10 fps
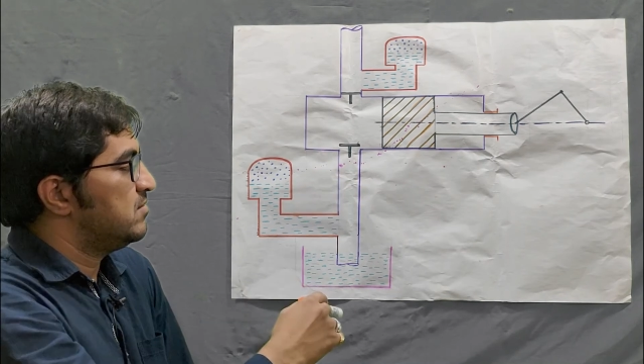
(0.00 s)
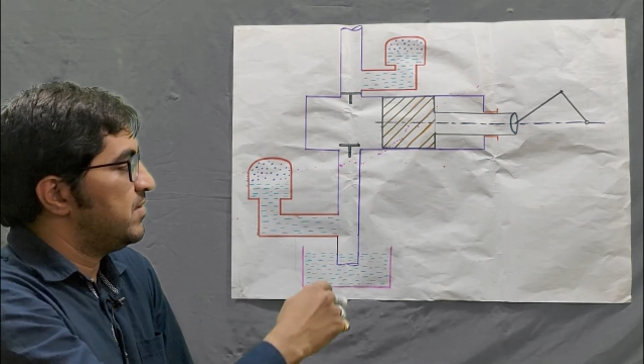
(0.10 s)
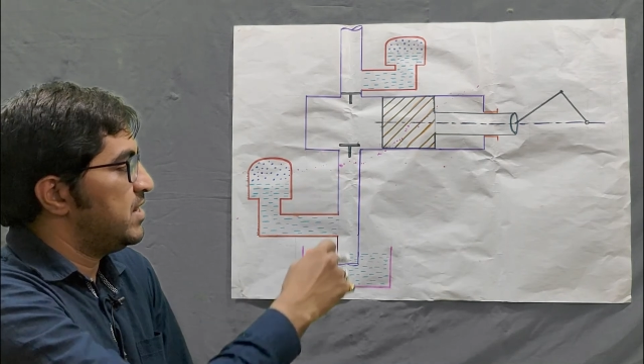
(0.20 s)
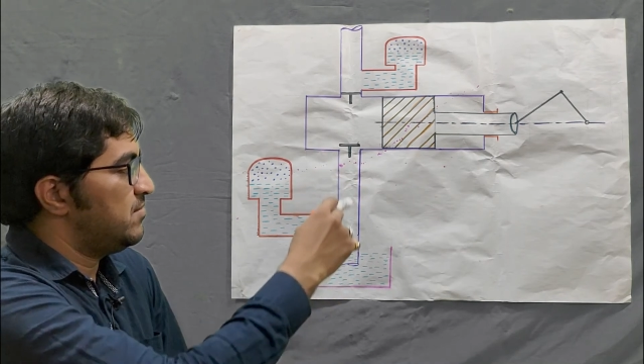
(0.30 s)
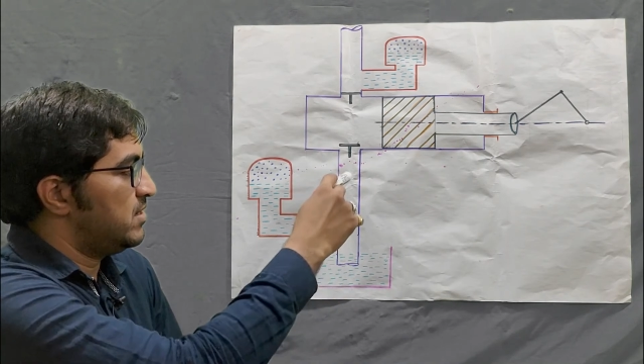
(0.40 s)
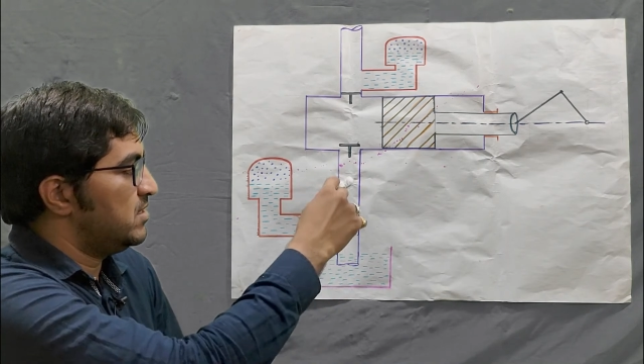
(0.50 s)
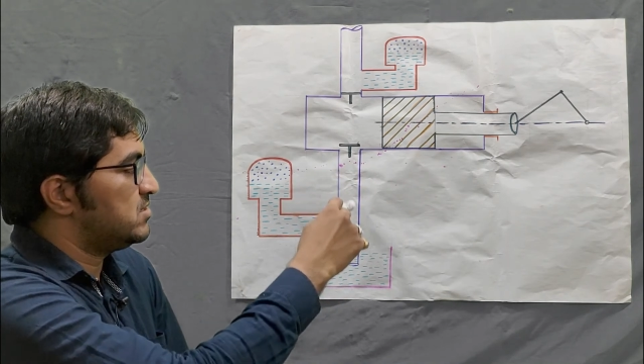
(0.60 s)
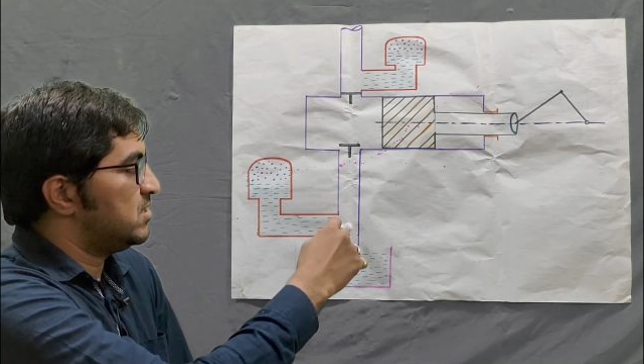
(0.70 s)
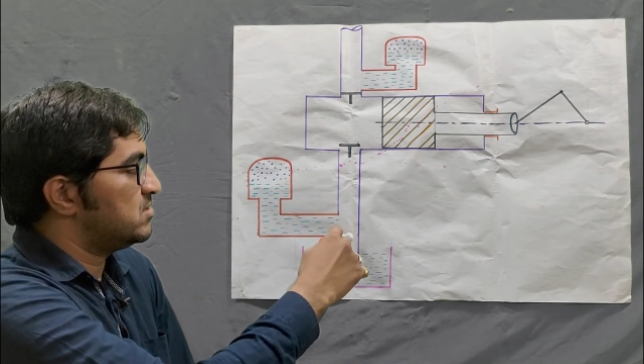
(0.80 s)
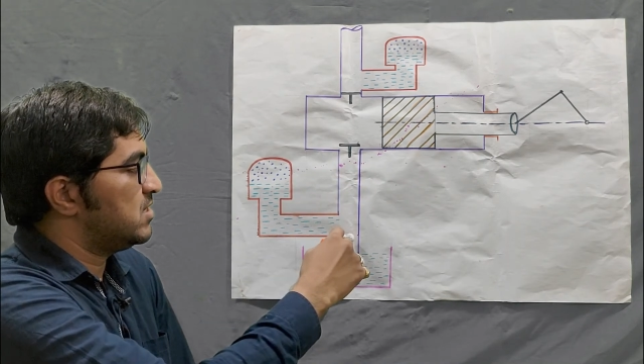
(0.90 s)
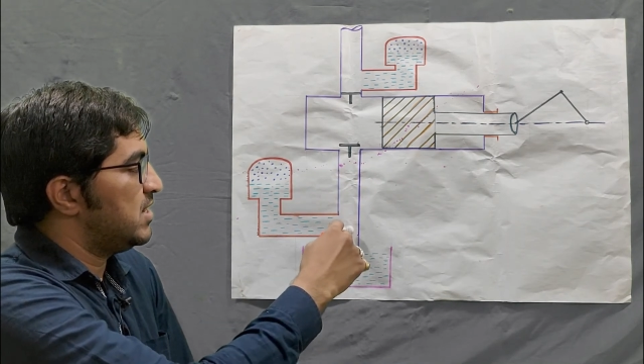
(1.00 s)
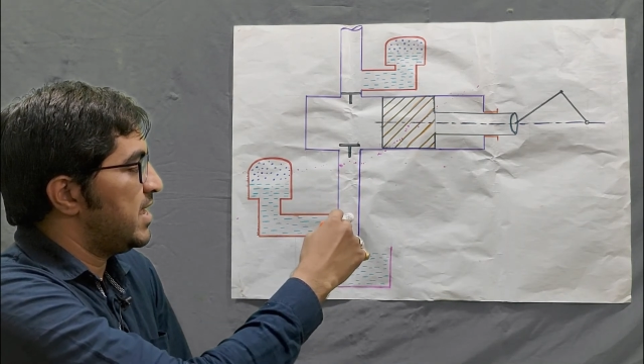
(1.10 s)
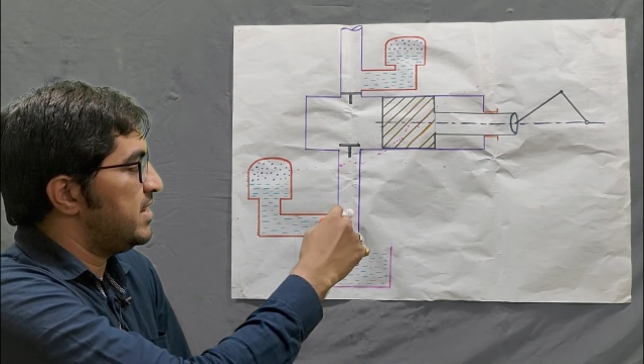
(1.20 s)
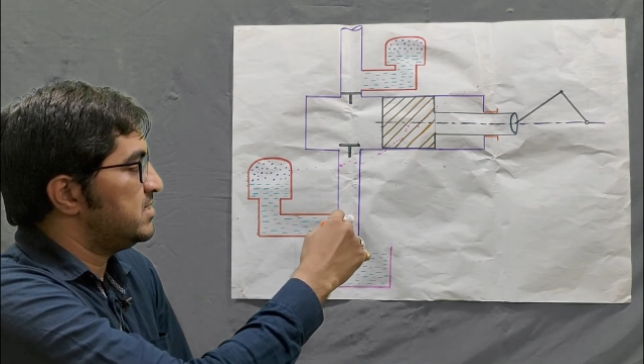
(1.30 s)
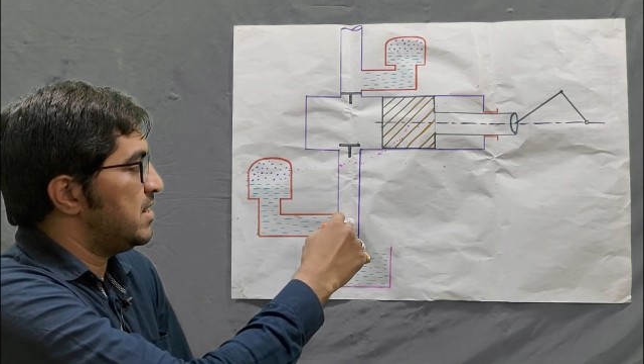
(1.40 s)
Whenever the suction
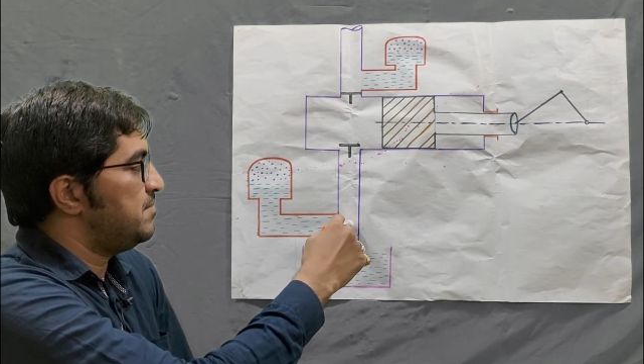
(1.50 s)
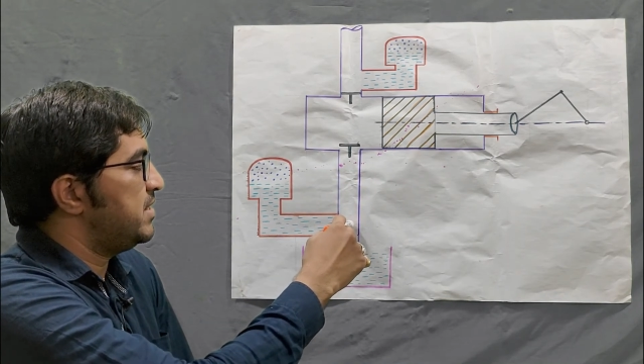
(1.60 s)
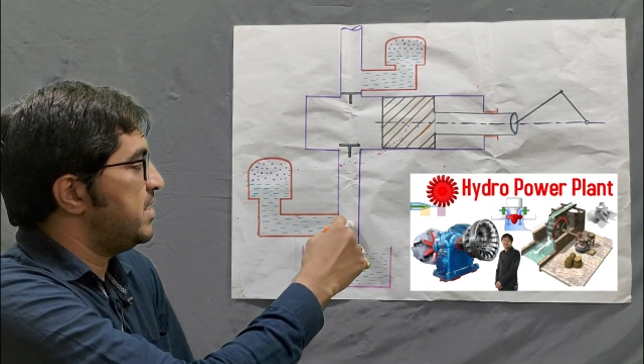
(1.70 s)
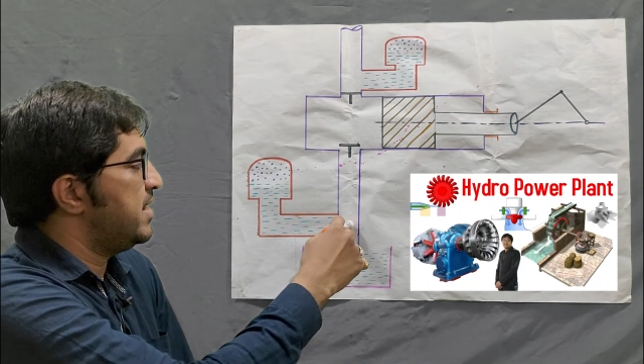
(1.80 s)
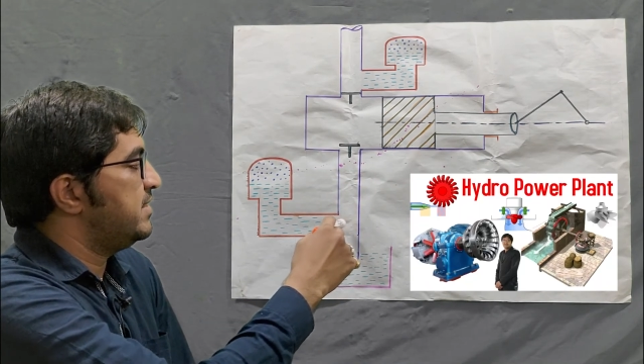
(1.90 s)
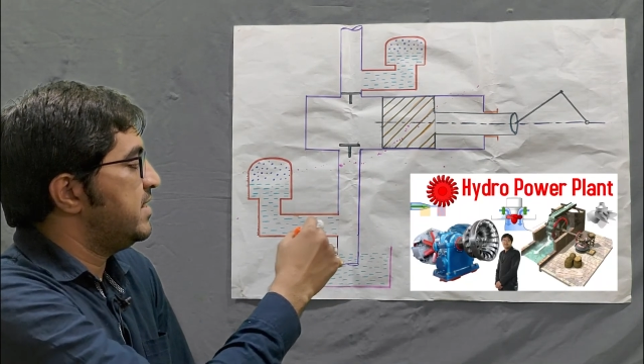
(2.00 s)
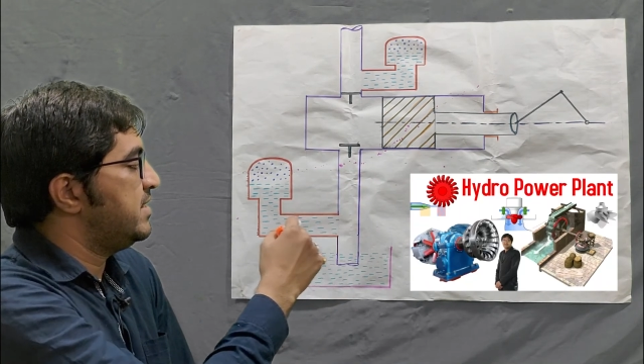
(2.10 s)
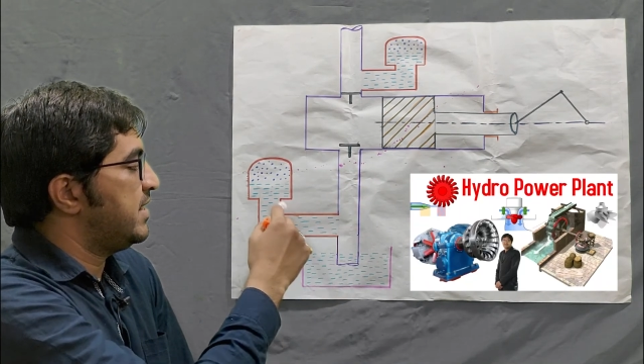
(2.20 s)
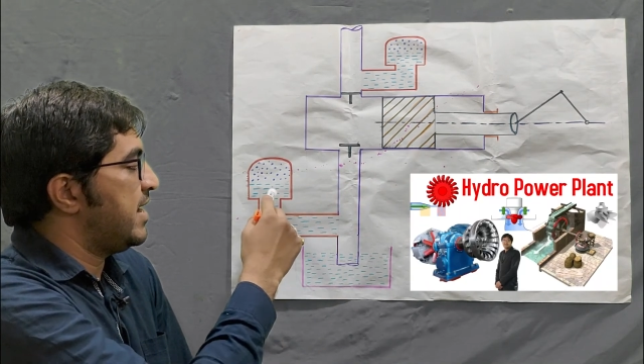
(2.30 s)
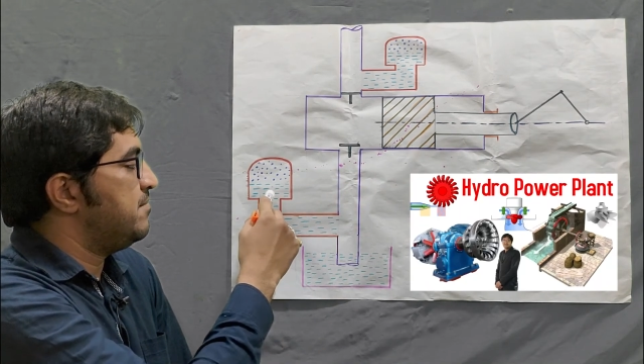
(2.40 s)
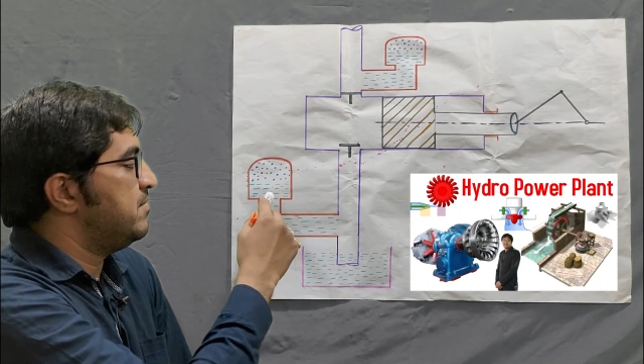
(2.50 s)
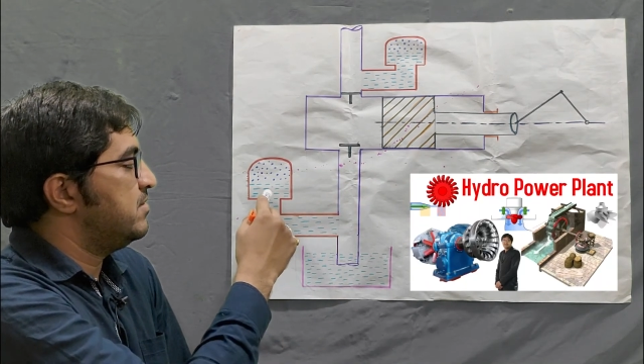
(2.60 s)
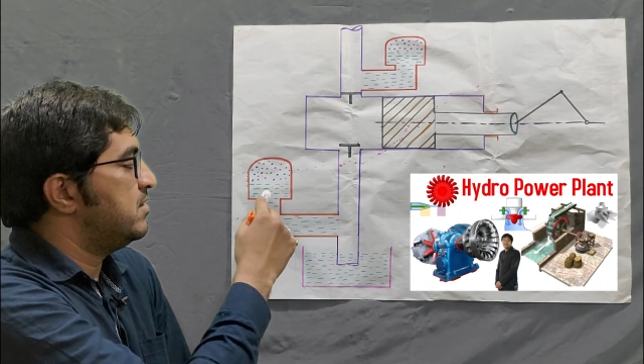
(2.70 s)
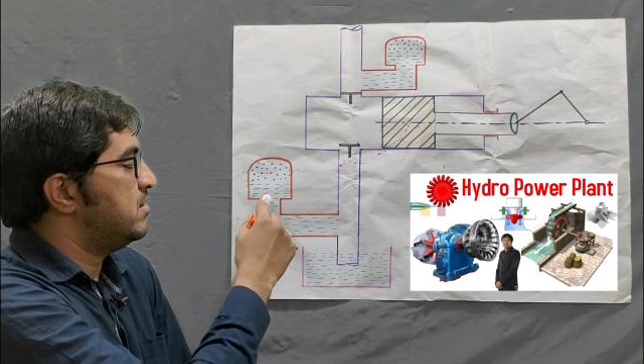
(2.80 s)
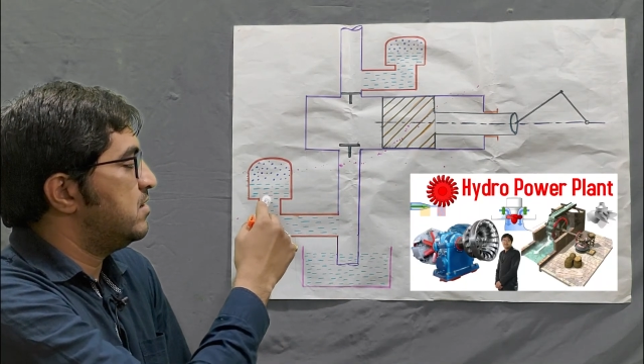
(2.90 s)
line is empty, at that time